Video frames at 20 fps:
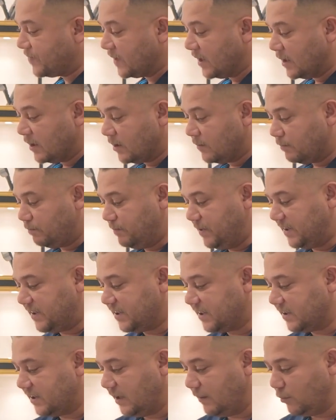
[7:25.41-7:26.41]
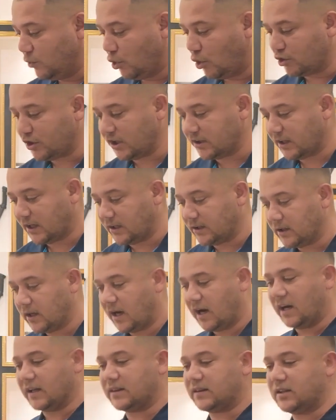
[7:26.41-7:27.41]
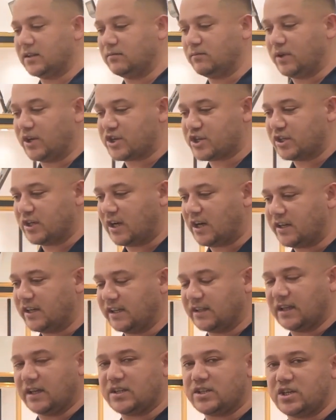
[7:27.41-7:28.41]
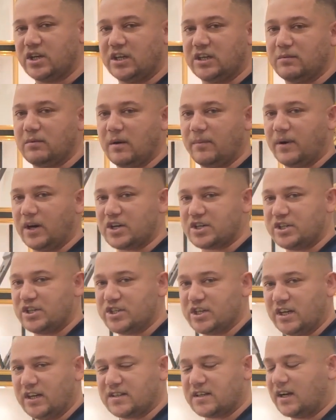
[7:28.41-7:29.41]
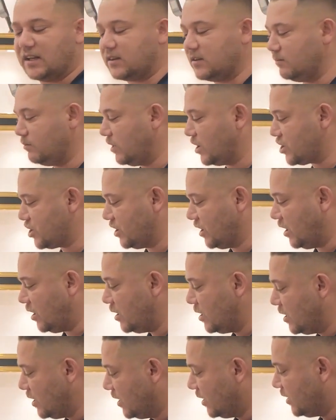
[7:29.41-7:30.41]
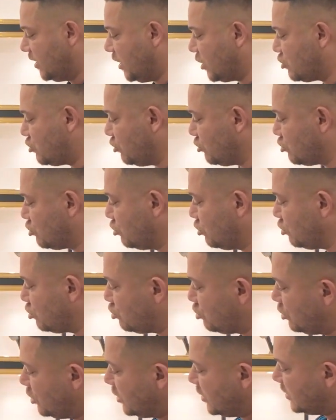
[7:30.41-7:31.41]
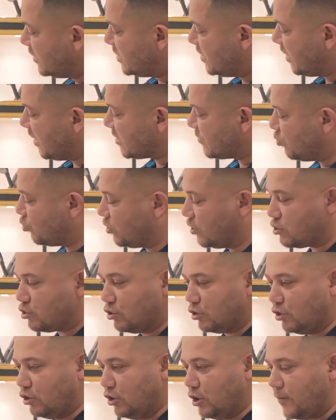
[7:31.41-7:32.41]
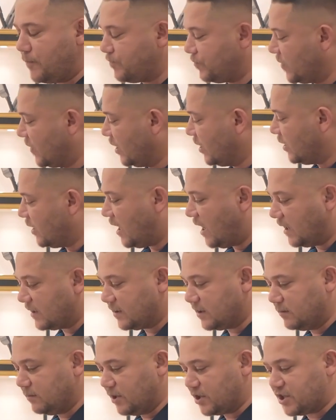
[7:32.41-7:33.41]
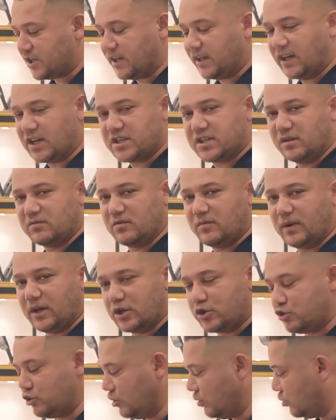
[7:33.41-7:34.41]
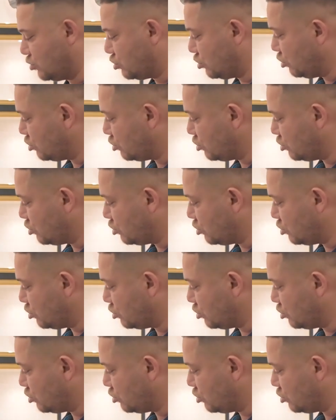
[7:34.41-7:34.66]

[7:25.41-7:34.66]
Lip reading: you move from where I finished to the start of the line or to the beginning of the line where you'll start scanning. The device asks you that have you moved to the start of the line? Are you